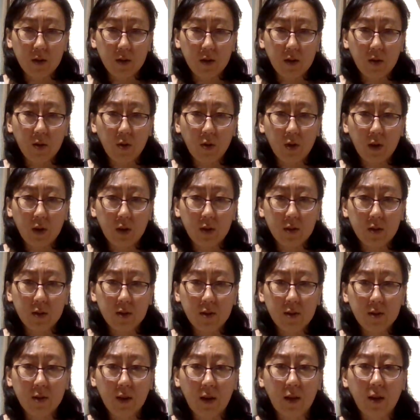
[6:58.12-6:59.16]

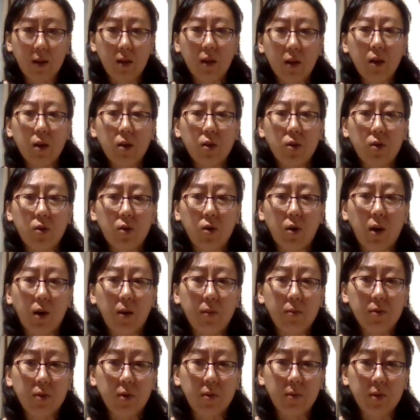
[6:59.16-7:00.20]
organs, then your
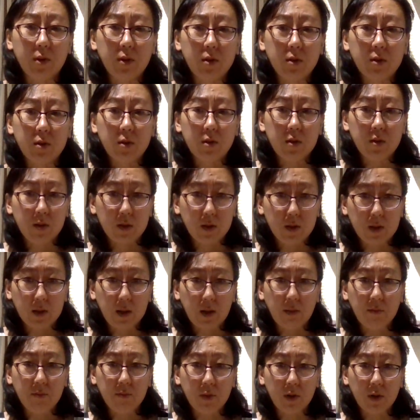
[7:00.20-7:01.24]
abdomen
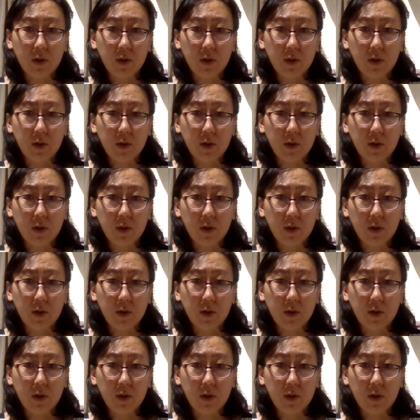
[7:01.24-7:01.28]
can